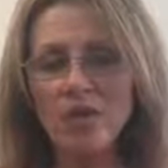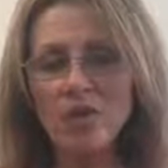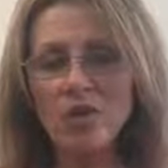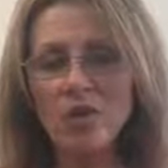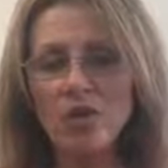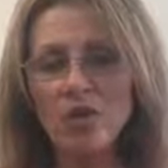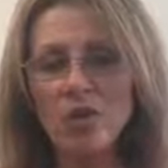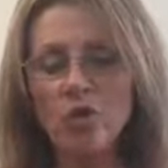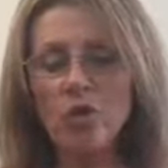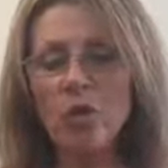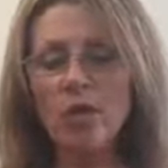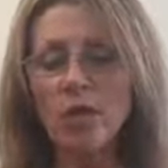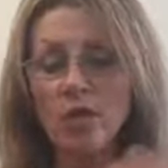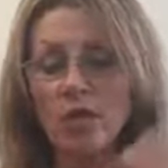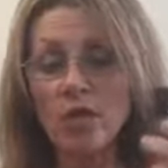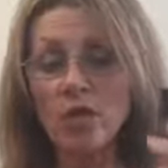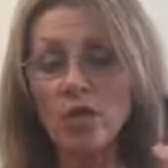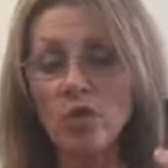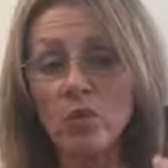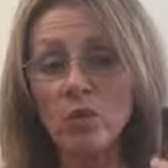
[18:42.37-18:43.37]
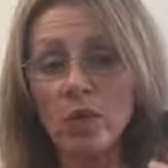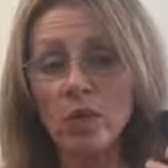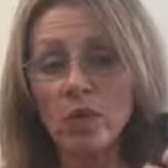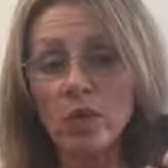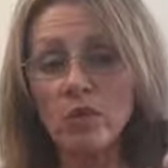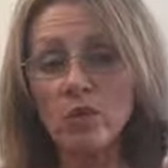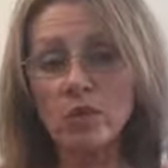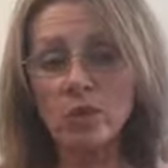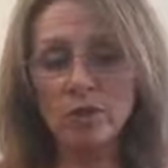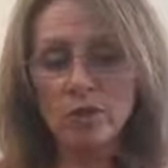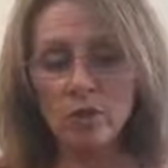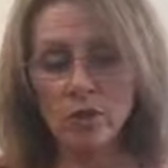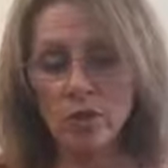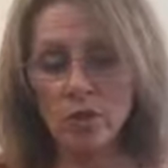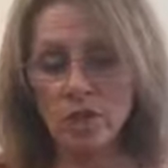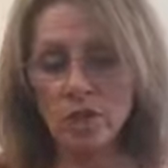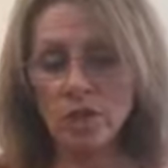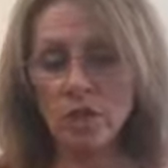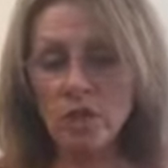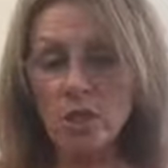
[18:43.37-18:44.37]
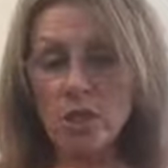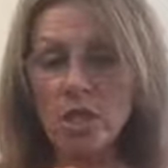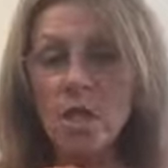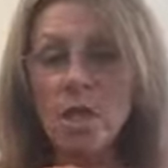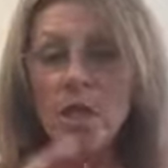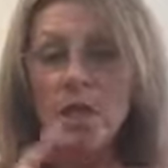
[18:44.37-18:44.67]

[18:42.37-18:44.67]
So again, you want to use a little caution.